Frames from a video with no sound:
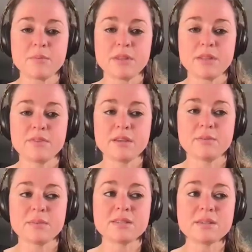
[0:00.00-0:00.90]
believe
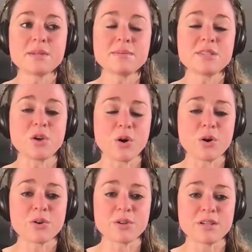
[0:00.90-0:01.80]
them. And sometimes it's
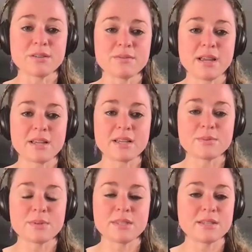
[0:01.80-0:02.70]
hard, right?
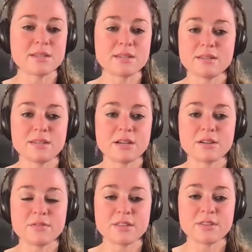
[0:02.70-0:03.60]
Because with the
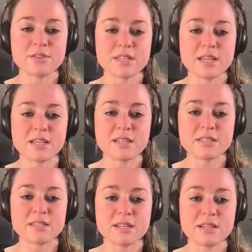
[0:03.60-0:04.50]
narrative that they're saying
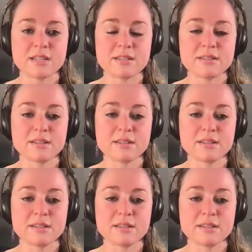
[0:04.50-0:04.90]
is not